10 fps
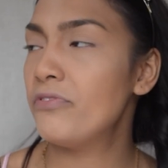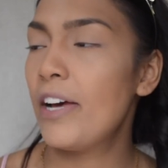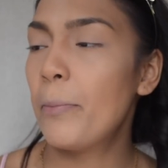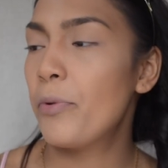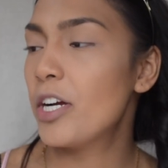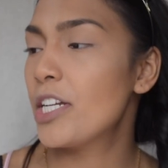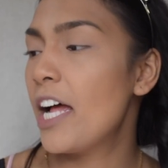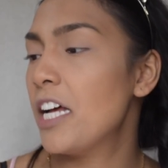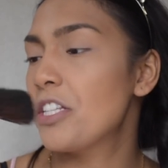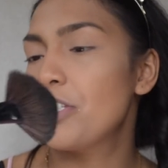sand brush that
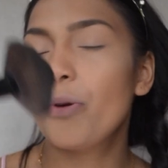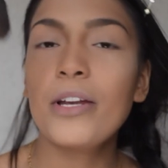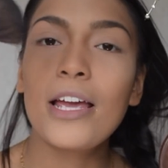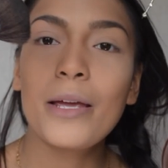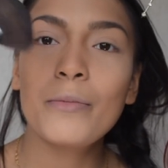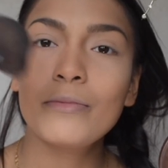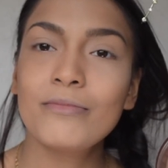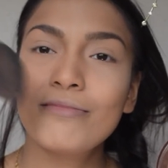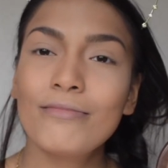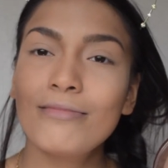has no name.
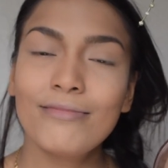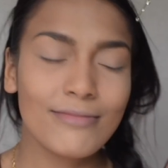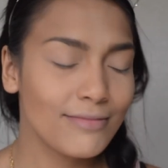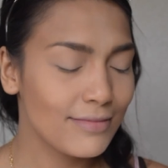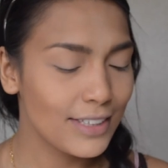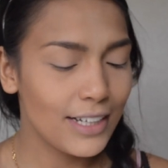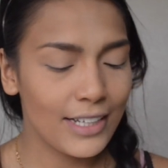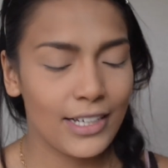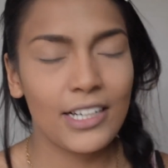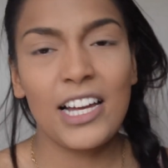
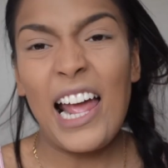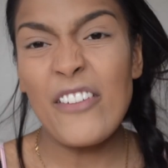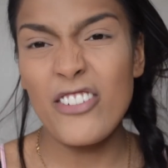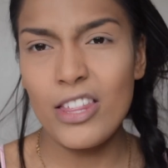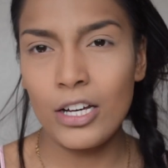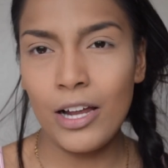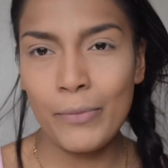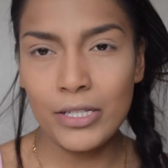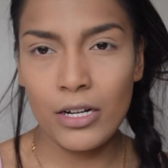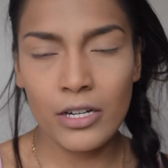Got everything on
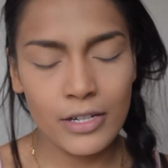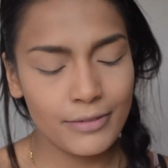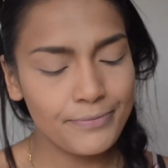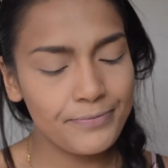Amazon.